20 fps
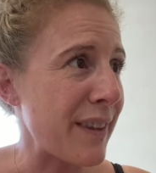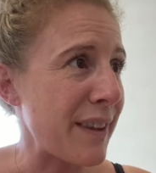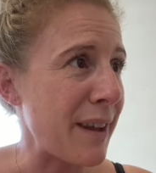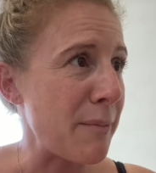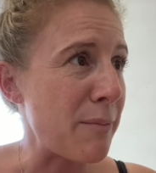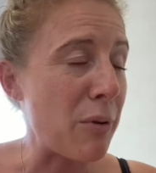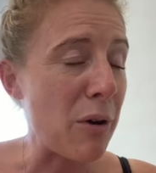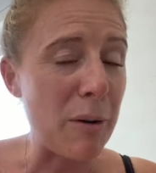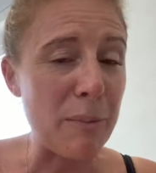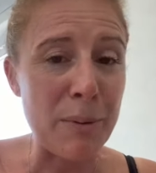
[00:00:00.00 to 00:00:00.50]

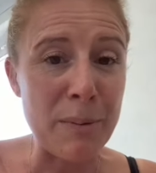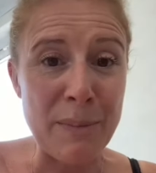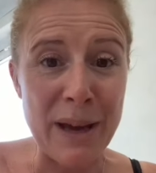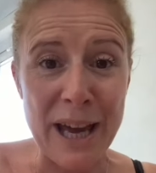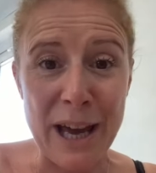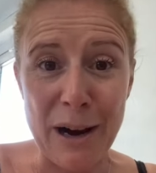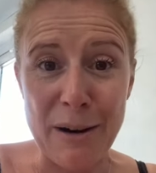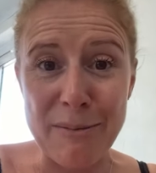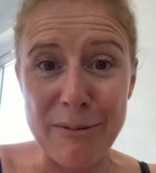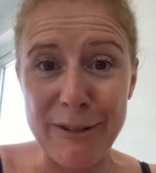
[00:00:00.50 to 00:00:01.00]
prop
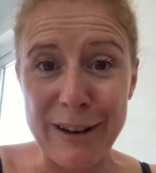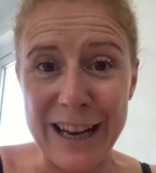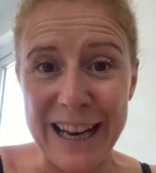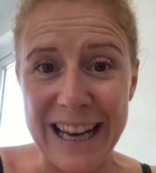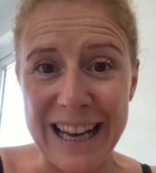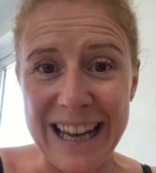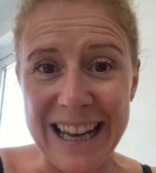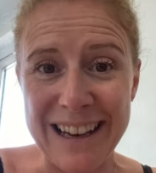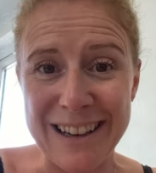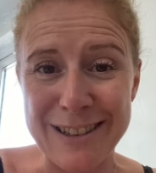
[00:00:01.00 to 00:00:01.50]
me up
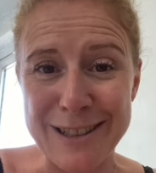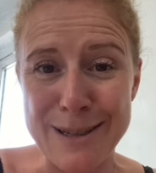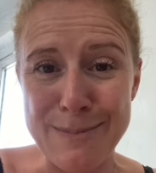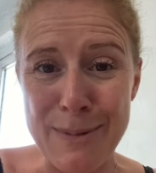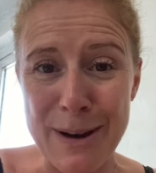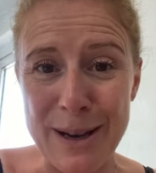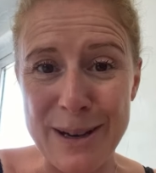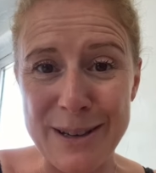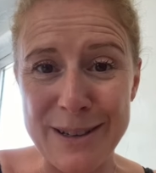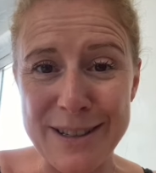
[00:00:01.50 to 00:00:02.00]
really, I
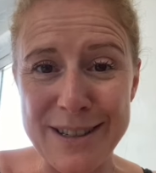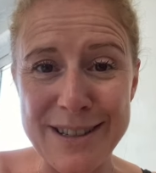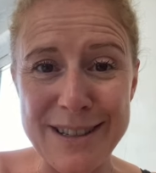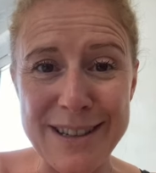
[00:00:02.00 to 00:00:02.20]
suppose.